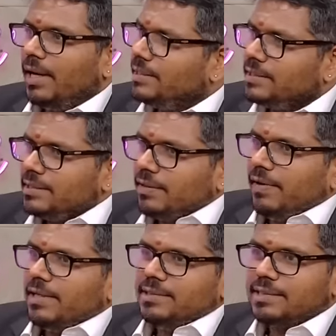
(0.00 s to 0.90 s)
I said, sir,
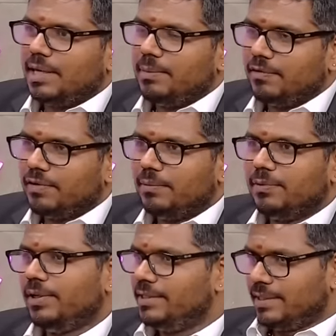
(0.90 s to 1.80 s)
where is this coming from?
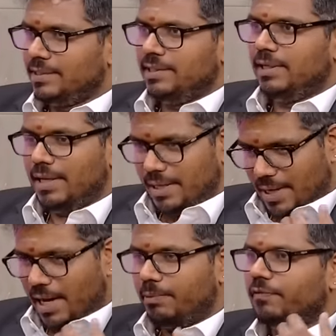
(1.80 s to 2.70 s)
No, he said, see,
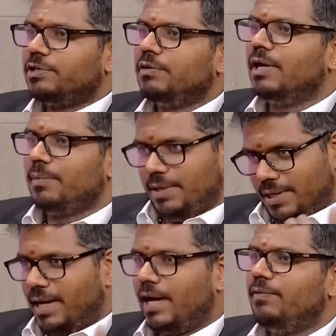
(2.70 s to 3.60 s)
I'm a
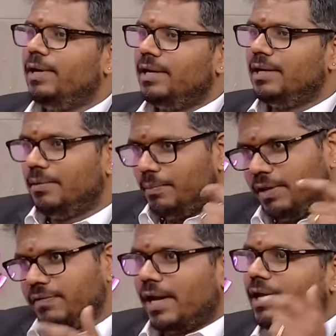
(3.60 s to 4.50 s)
Vishwakarma, I wear it,
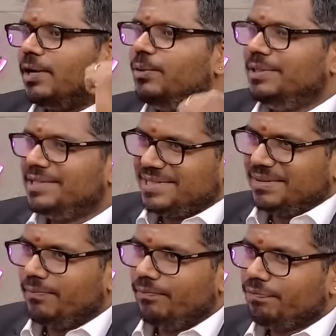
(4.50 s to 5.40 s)
but even I can do
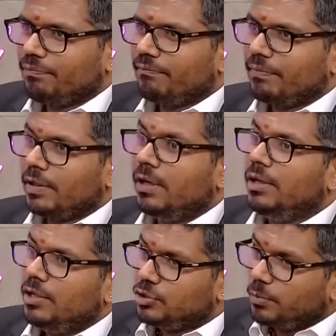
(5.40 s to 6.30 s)
this.
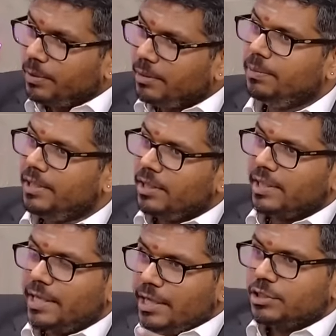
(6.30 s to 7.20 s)
So people
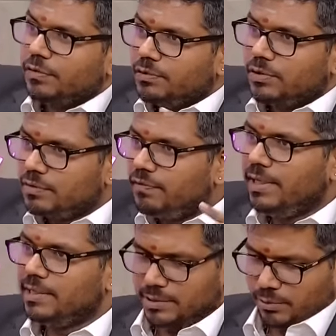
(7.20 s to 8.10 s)
in each of those
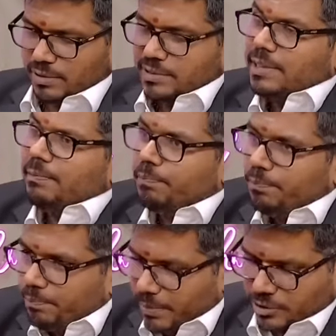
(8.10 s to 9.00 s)
fields, you'll see
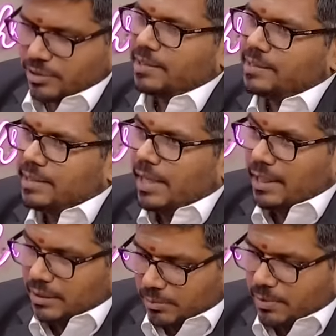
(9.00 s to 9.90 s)
pictures
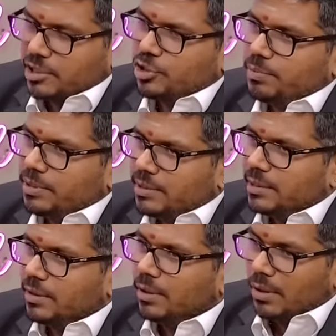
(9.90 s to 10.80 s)
in the British
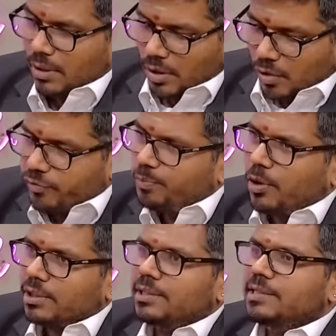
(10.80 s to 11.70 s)
period of
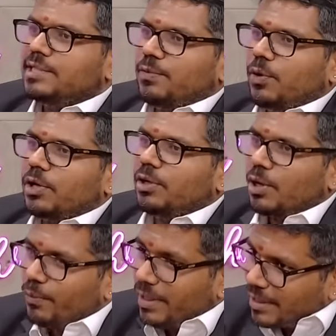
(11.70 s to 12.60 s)
potters and
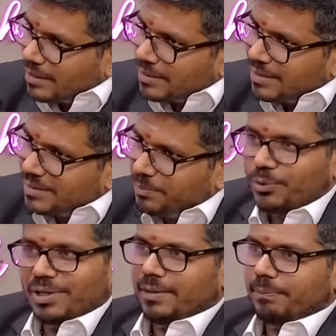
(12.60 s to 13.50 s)
whatnot wearing the
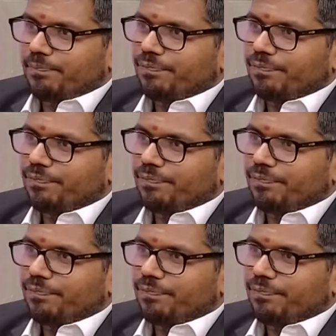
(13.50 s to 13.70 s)
punal.